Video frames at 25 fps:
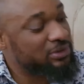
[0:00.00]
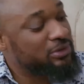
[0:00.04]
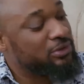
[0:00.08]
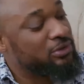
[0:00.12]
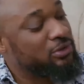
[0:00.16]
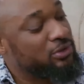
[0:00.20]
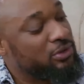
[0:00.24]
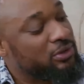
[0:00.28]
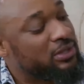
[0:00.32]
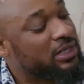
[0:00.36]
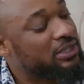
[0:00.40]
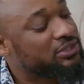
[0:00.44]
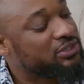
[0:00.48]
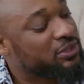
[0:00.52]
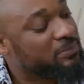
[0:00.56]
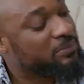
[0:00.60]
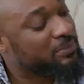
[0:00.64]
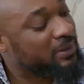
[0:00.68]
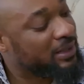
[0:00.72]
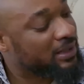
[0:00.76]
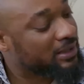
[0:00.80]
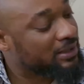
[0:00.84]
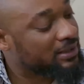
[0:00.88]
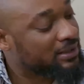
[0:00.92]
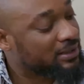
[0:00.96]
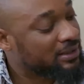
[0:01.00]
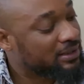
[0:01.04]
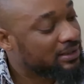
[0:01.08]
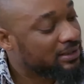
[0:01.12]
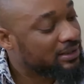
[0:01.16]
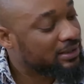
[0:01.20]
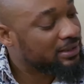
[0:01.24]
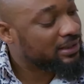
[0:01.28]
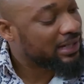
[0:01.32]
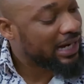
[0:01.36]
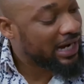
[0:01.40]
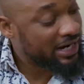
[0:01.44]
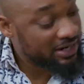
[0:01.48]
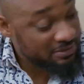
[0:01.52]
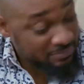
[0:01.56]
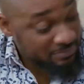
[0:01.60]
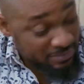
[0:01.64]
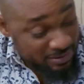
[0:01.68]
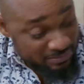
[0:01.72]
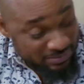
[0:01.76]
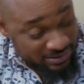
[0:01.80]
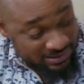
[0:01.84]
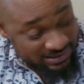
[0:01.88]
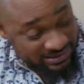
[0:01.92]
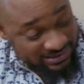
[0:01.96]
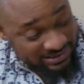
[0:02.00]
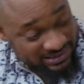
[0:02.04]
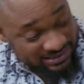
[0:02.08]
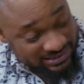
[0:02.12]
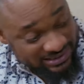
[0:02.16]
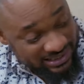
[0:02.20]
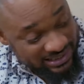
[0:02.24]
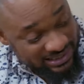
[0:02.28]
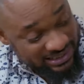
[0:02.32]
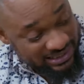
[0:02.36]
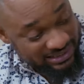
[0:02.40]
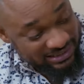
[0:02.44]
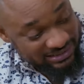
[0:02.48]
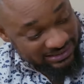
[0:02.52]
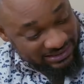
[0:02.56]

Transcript: look at your bag. I remember this designer.